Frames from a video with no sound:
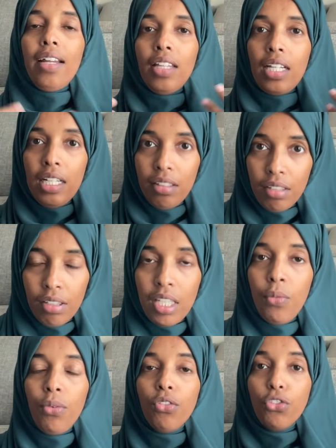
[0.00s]
The consistent
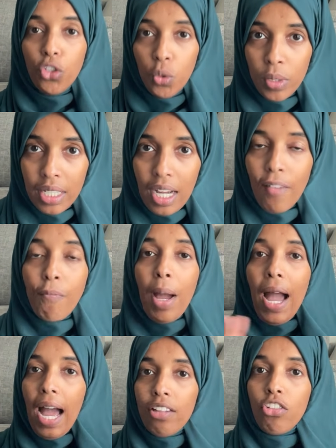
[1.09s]
reviewing of
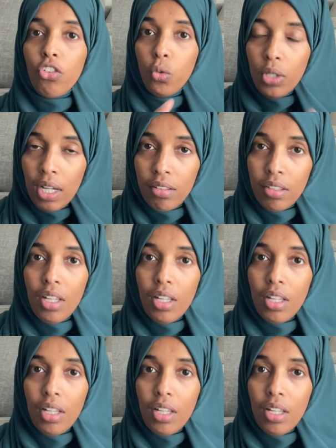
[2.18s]
past surahs